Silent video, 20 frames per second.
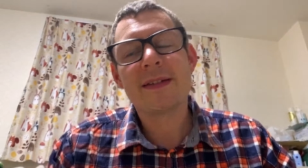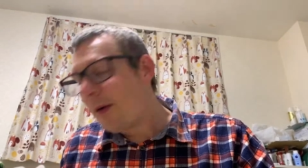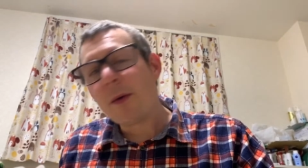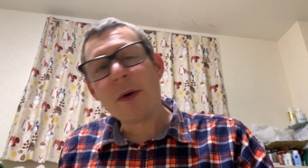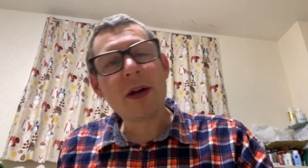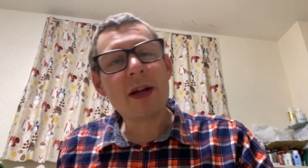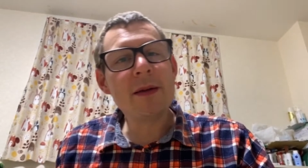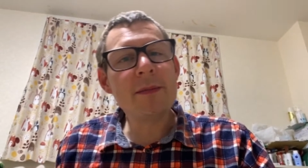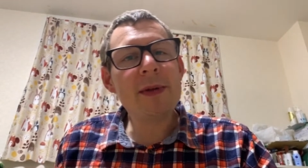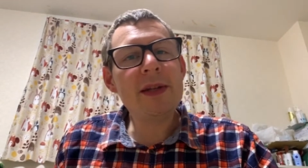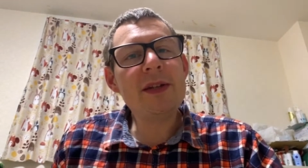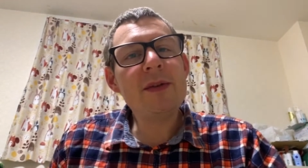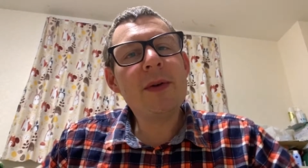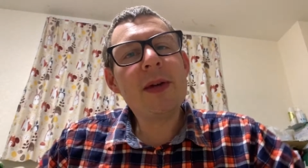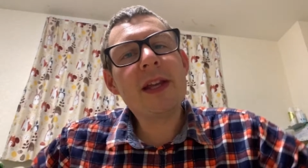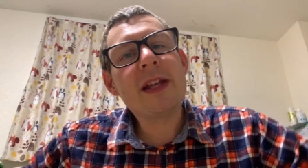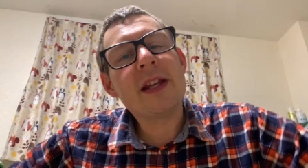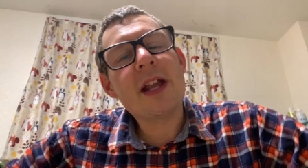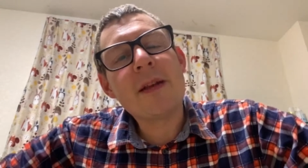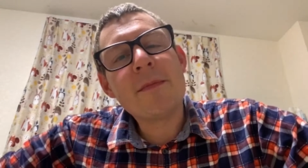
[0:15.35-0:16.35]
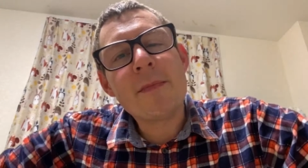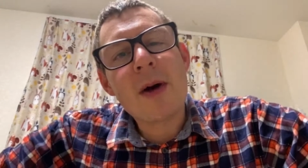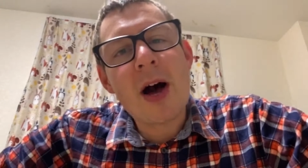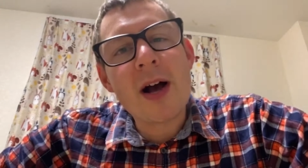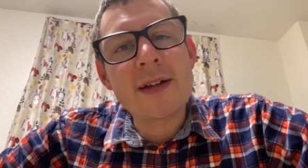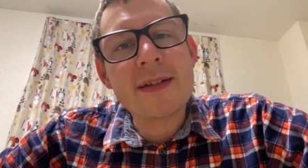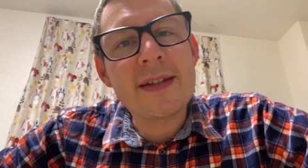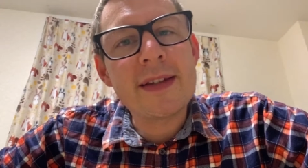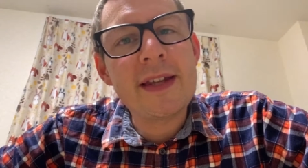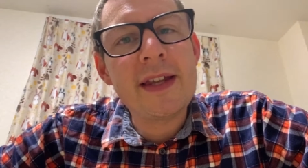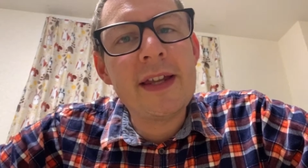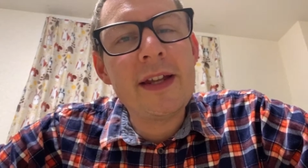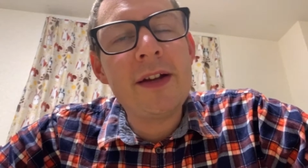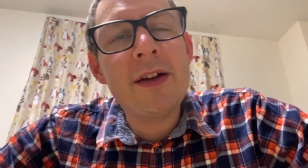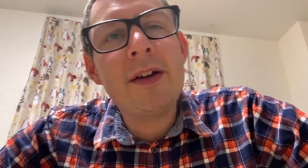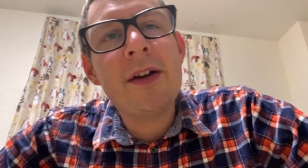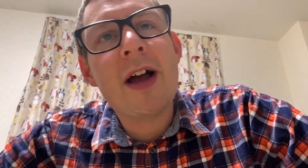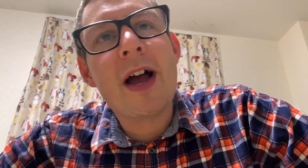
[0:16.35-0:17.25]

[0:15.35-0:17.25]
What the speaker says: We're going to be doing an unboxing here.